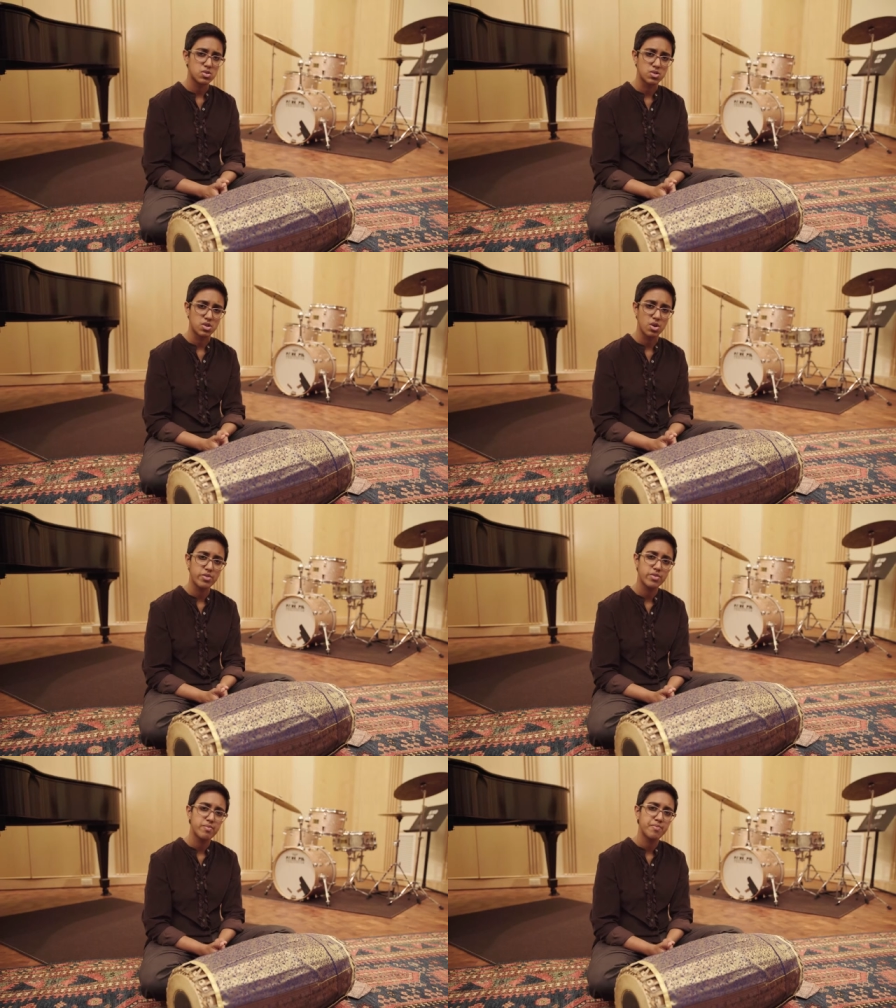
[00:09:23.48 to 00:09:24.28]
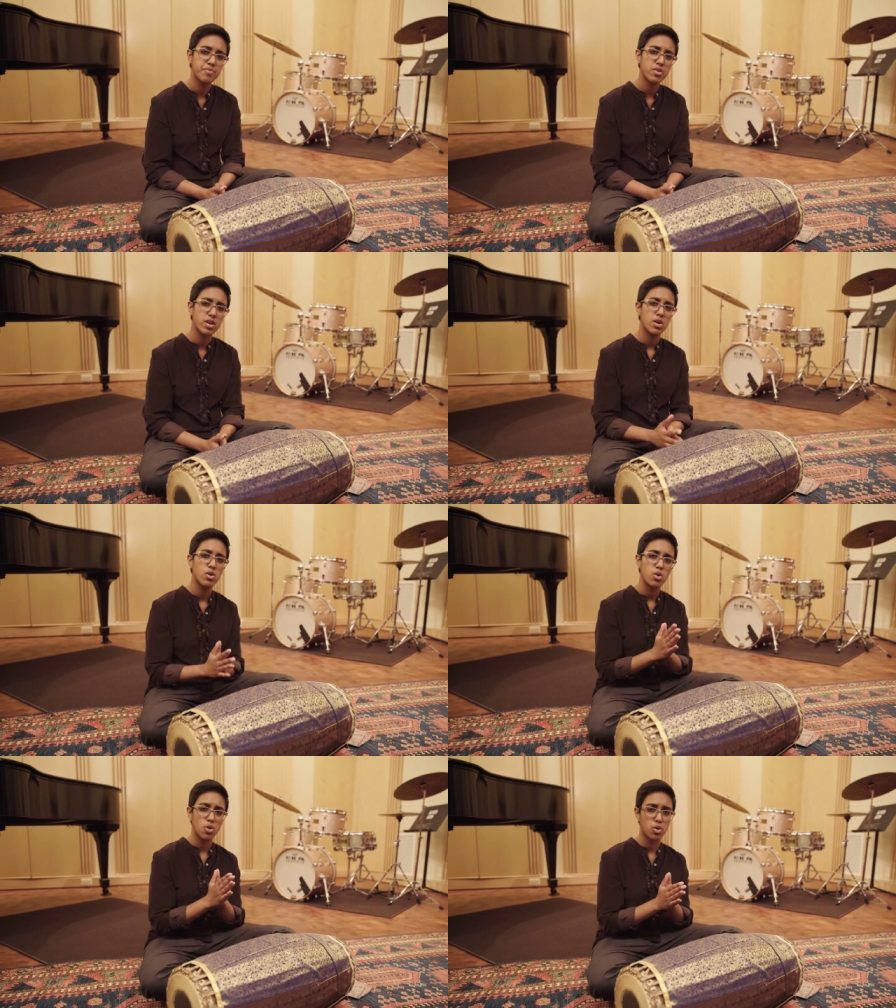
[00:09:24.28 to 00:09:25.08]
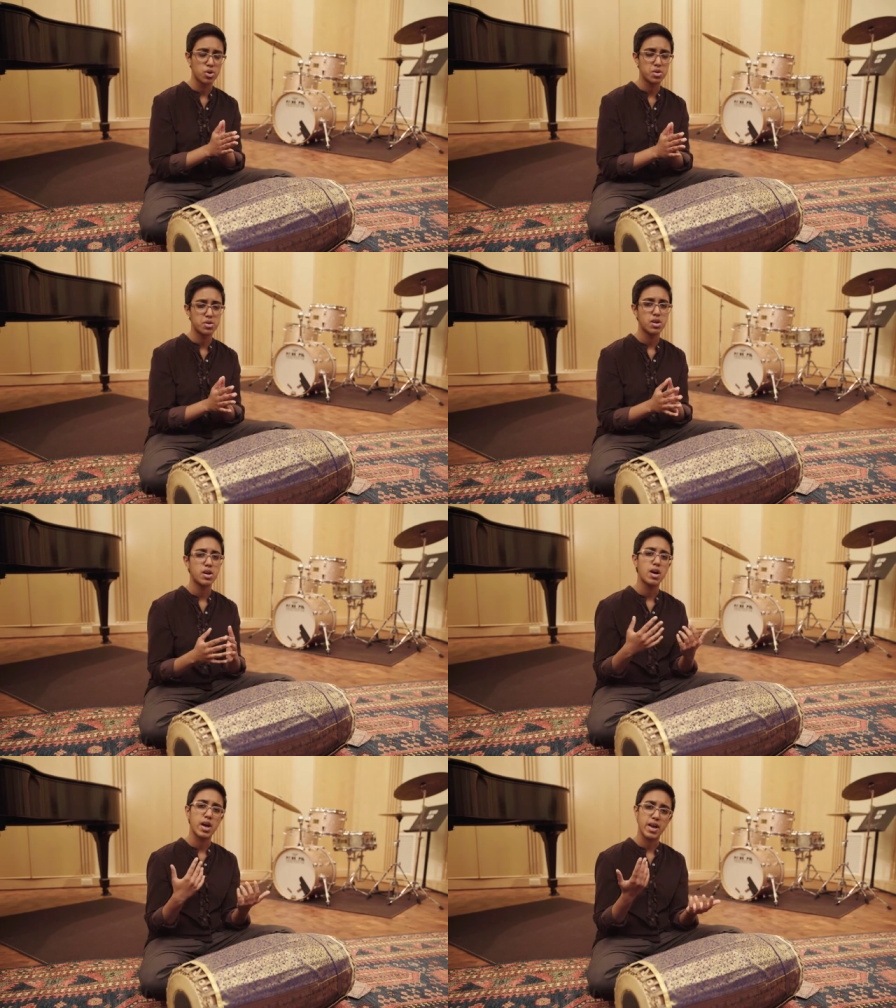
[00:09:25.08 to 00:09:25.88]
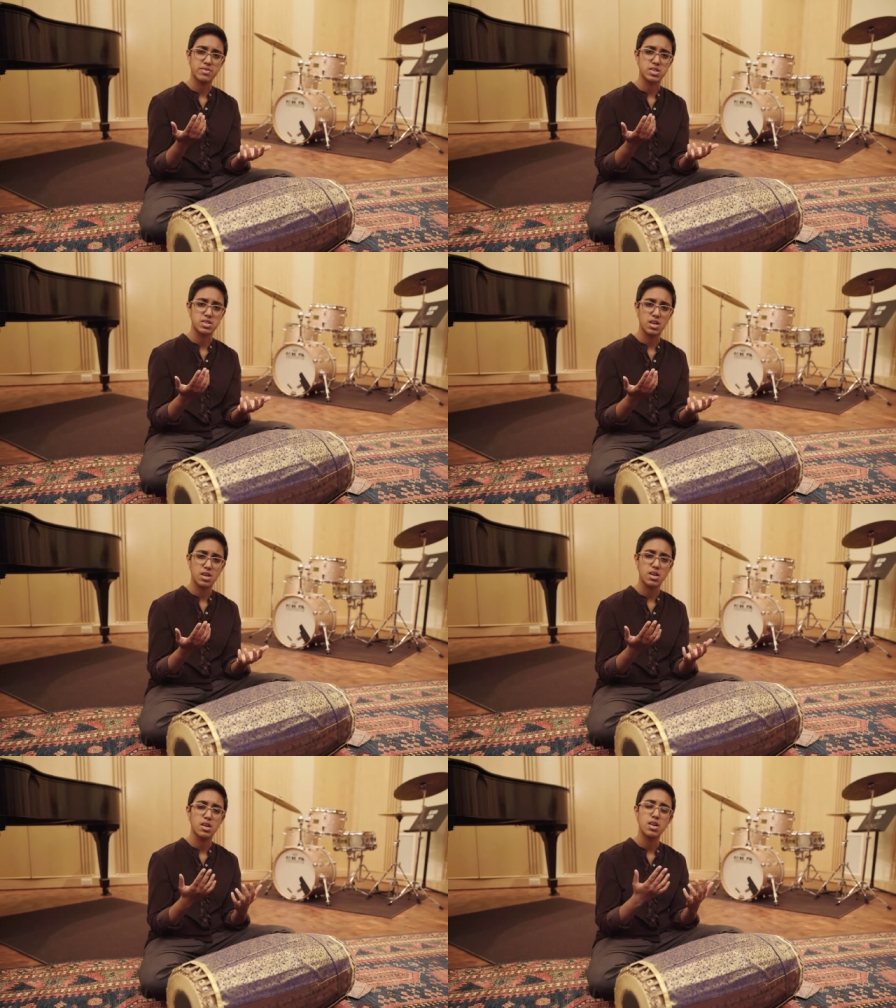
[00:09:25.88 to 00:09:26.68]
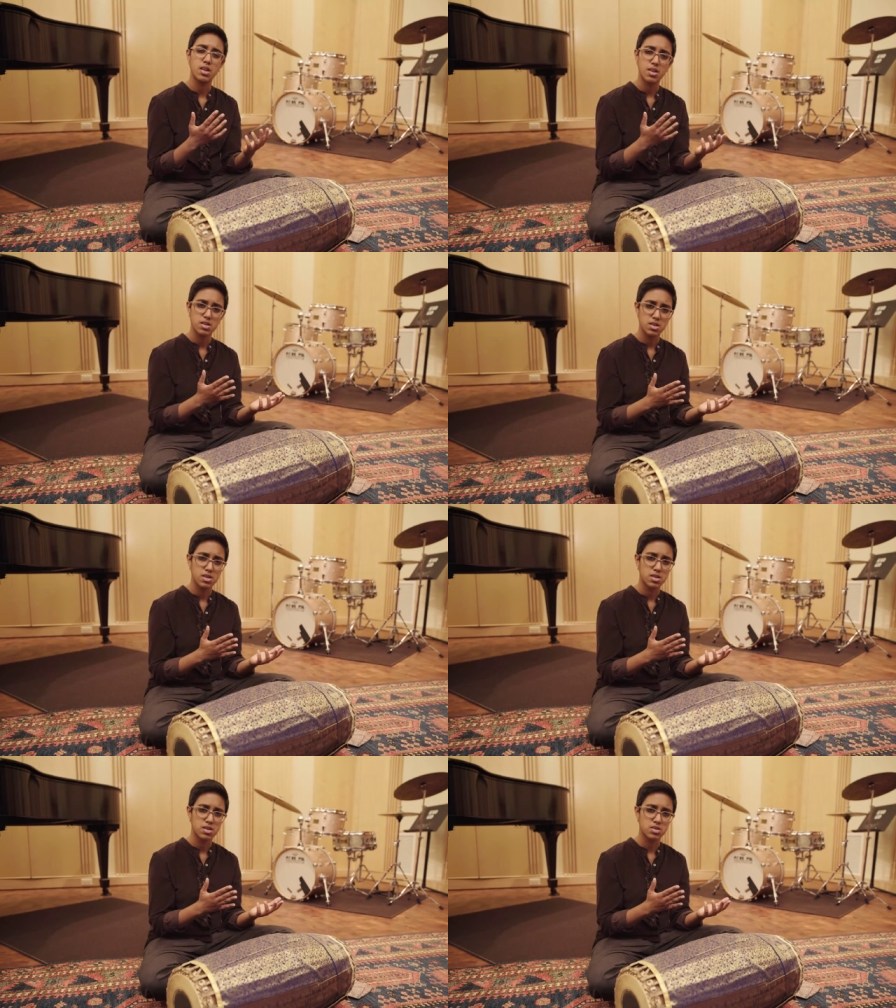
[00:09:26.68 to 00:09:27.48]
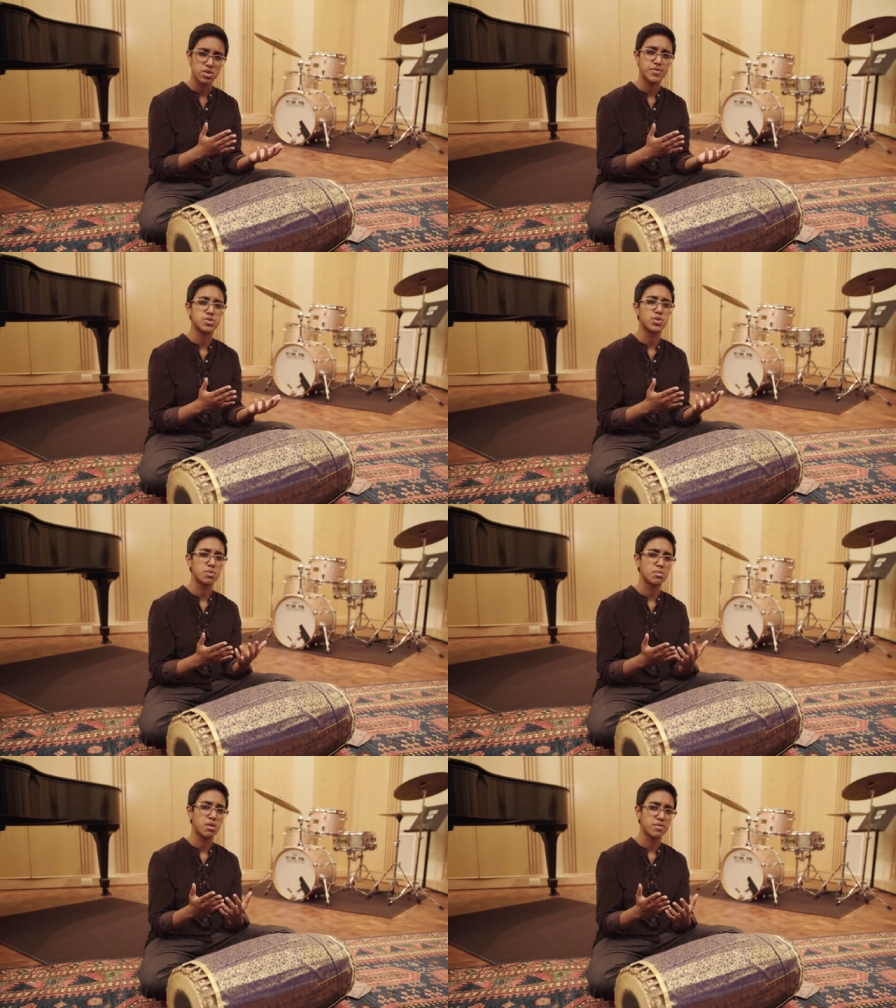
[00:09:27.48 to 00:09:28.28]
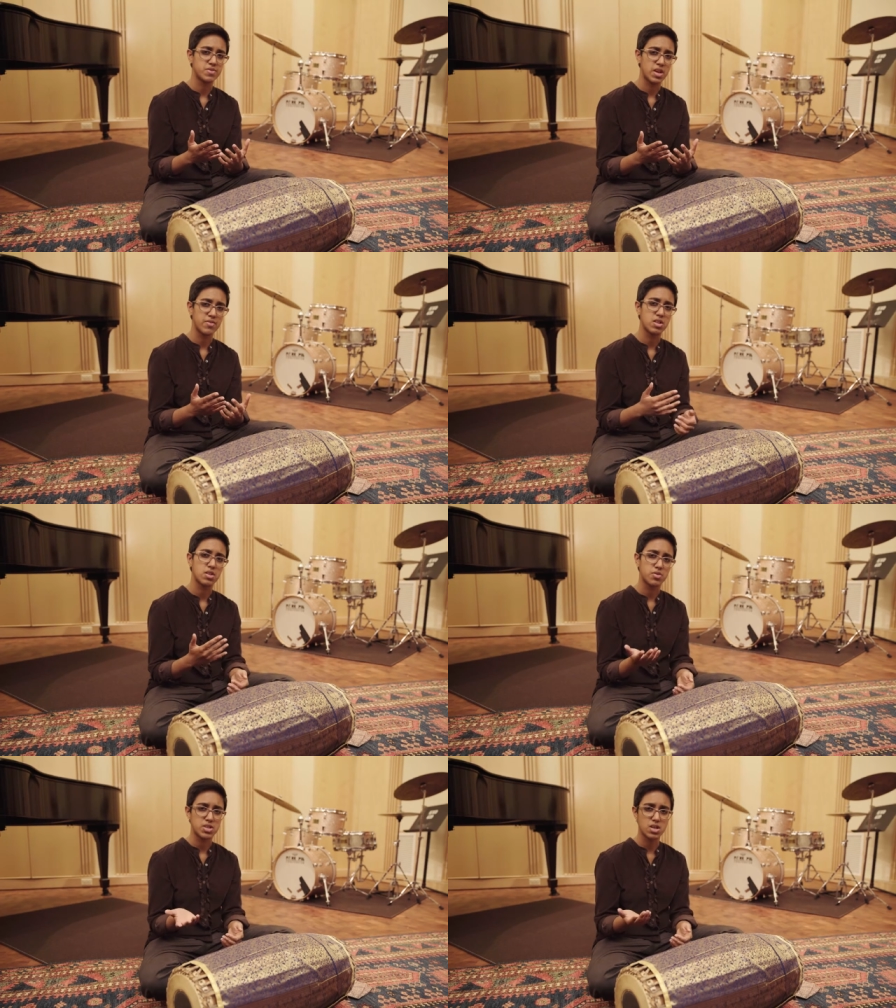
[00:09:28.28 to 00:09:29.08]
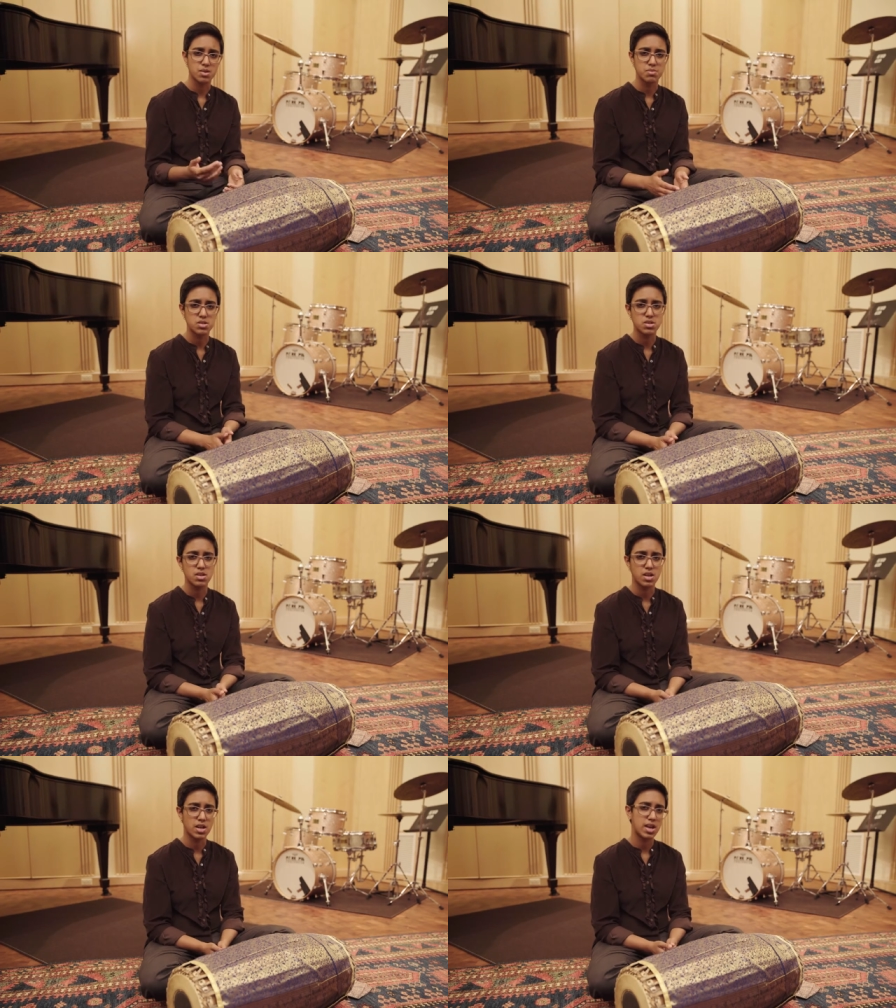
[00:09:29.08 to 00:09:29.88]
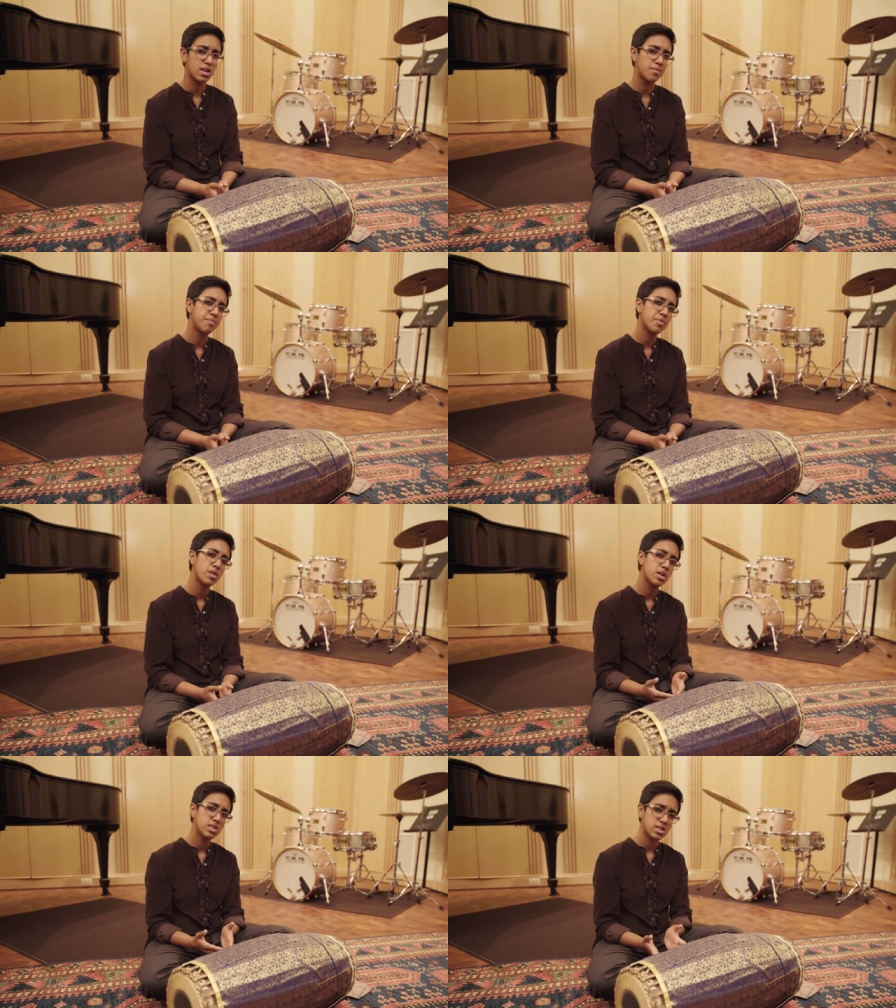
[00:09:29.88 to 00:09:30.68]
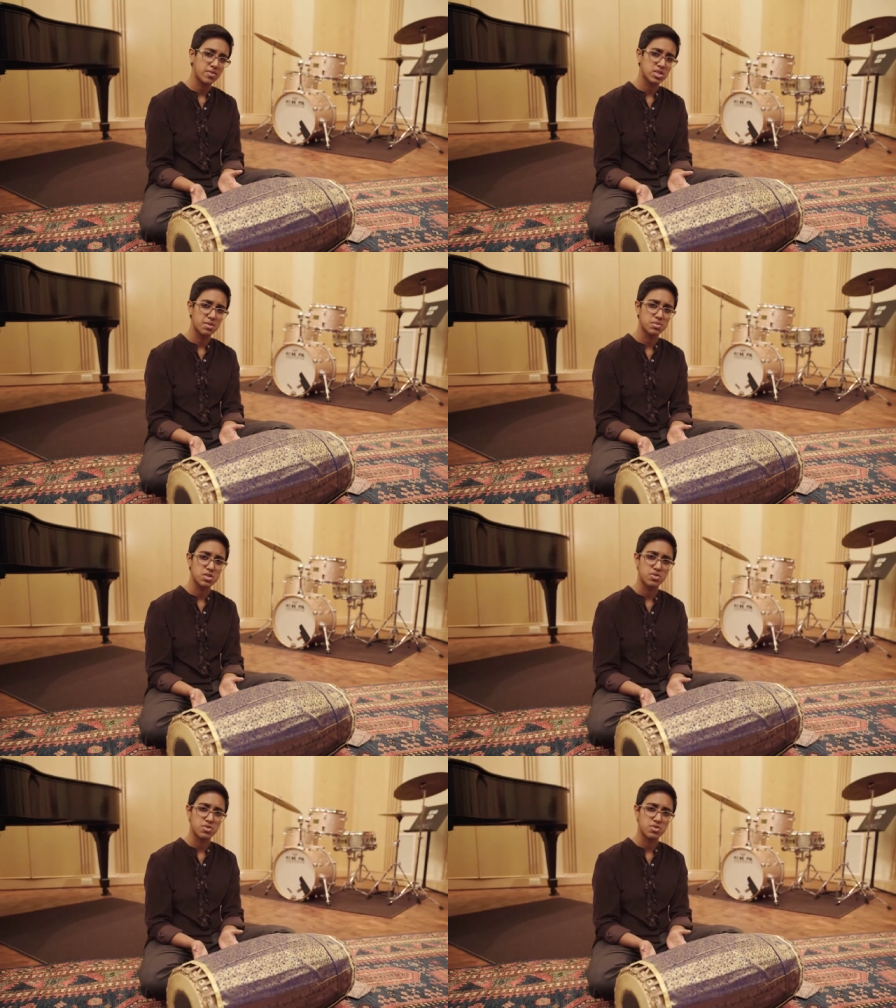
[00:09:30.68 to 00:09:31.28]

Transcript: to resolve, or I have to say the surface rhythm of 7 three times. And again, 7 times